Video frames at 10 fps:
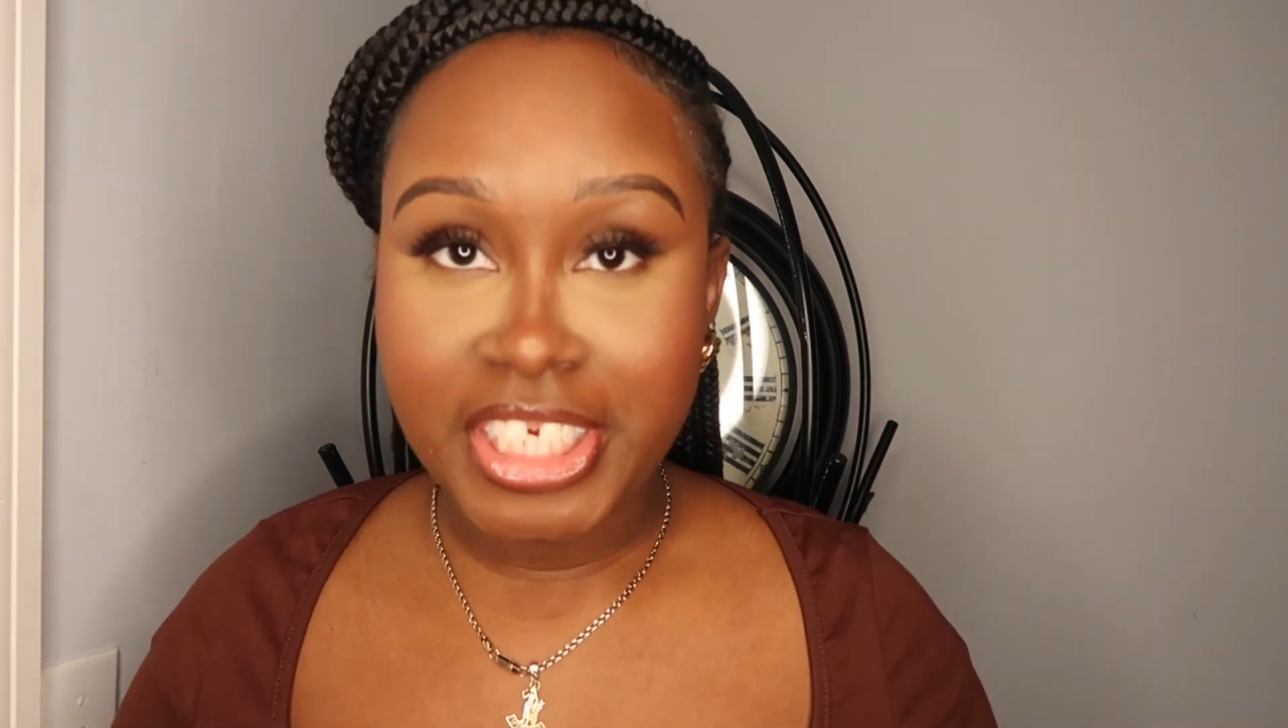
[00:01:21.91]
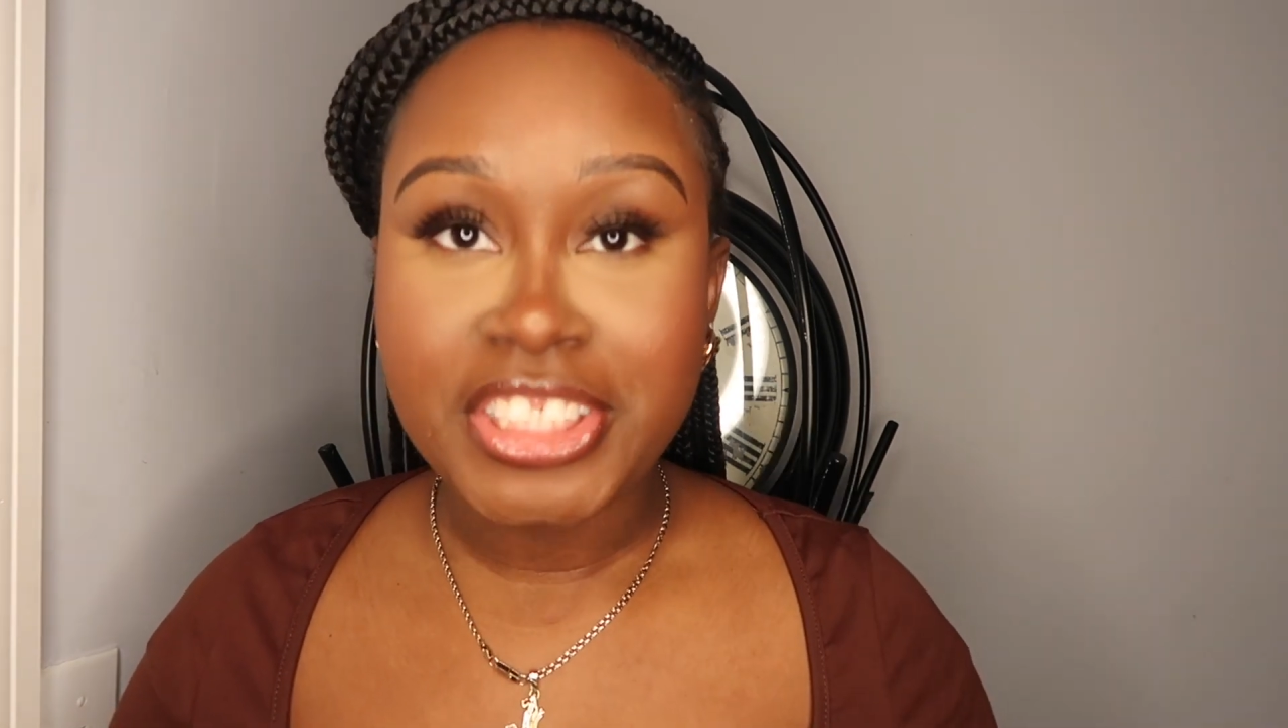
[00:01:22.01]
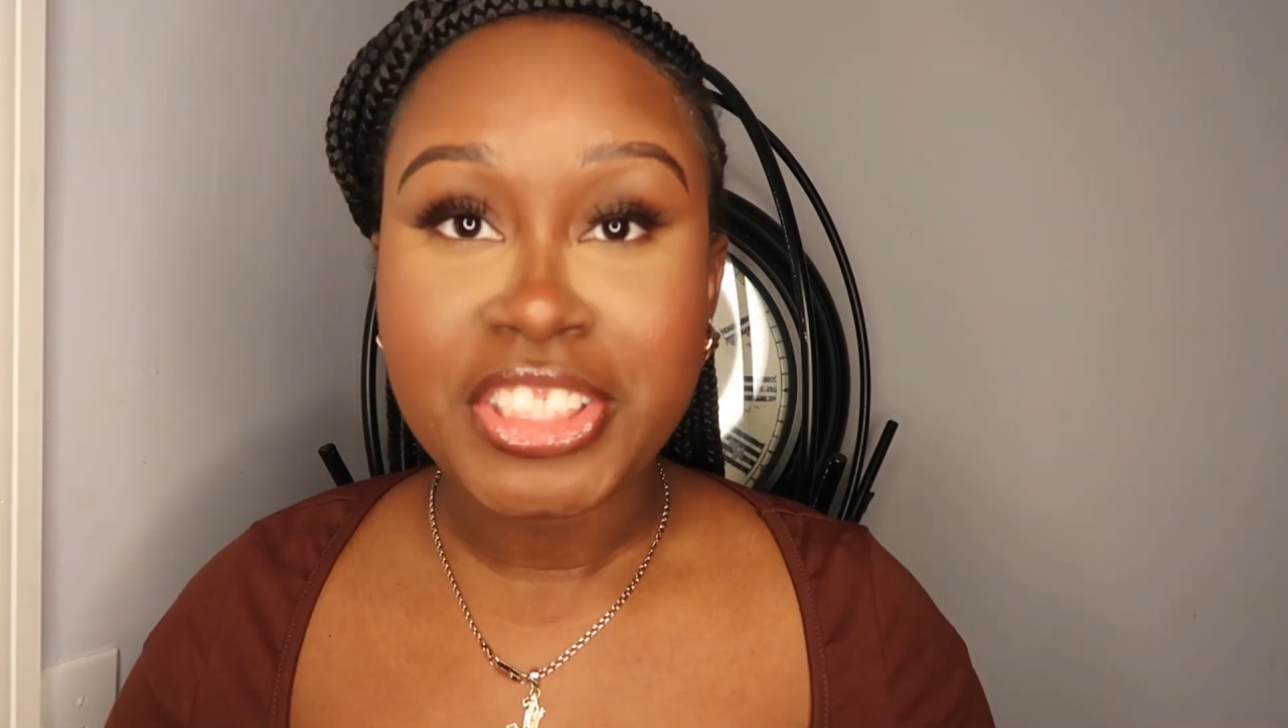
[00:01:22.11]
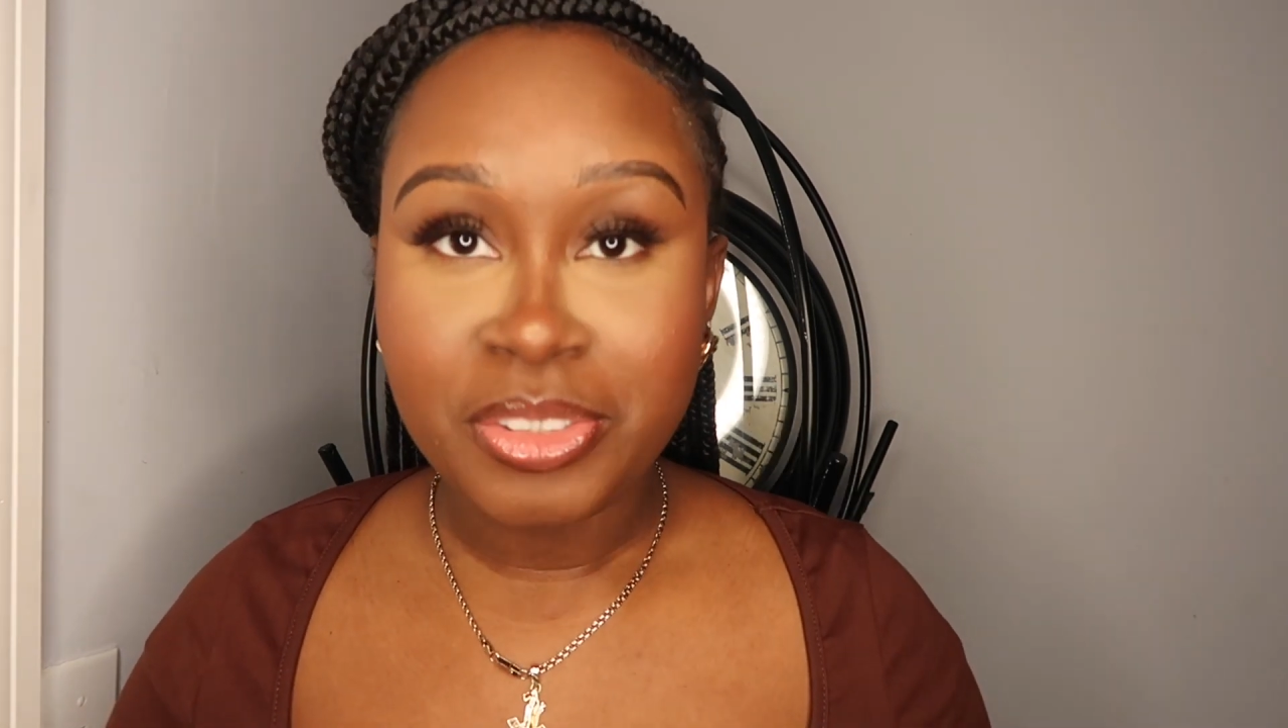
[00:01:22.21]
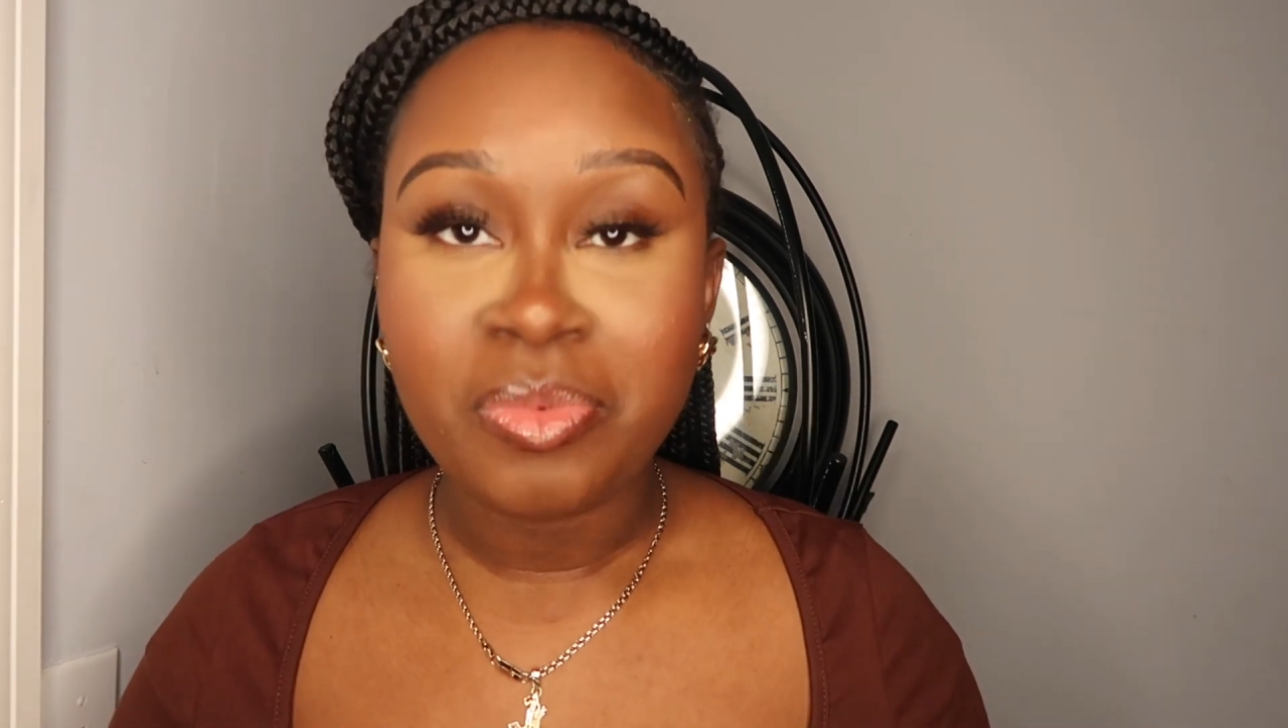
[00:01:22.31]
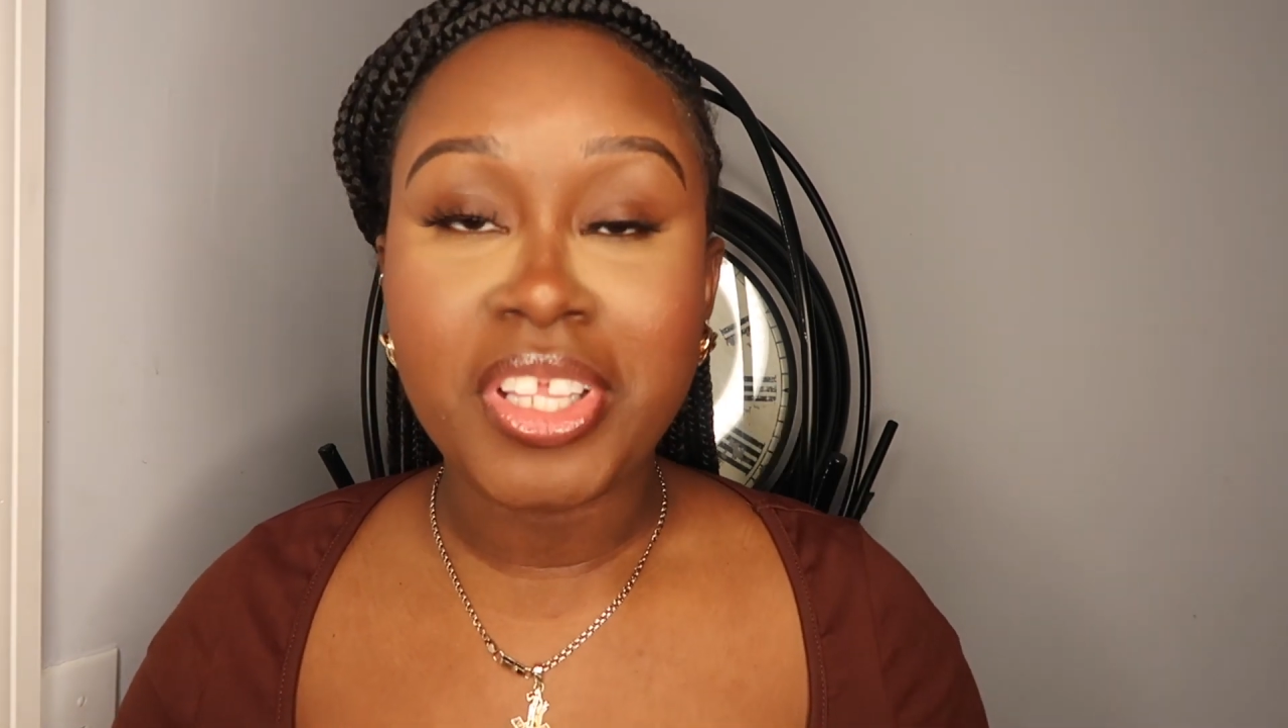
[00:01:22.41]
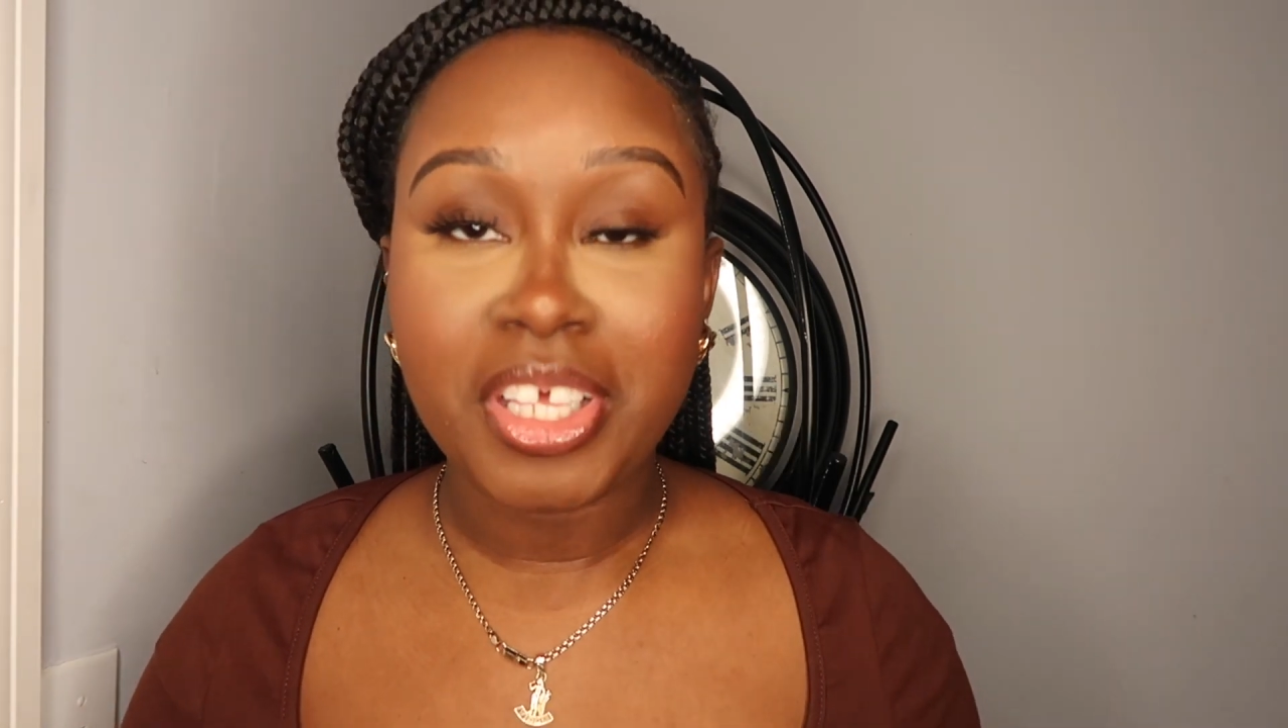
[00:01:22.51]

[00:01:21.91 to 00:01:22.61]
itching when